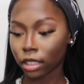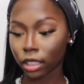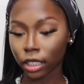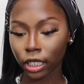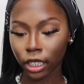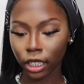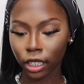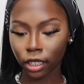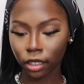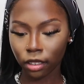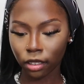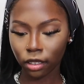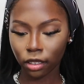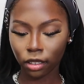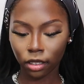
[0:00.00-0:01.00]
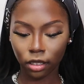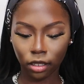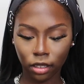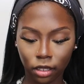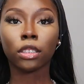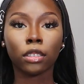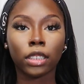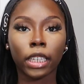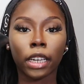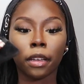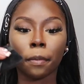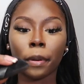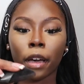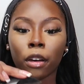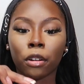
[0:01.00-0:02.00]
Again, I'm just gonna take
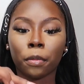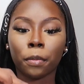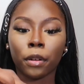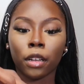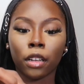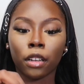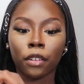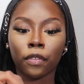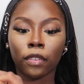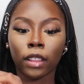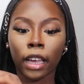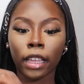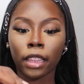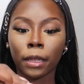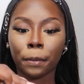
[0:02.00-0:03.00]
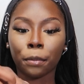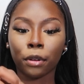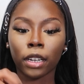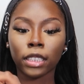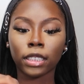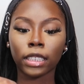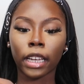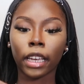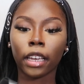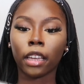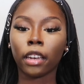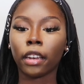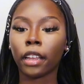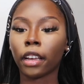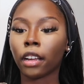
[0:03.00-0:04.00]
a powder puff, lightly press that
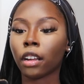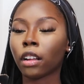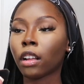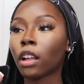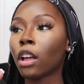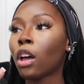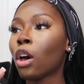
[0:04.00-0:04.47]
in there.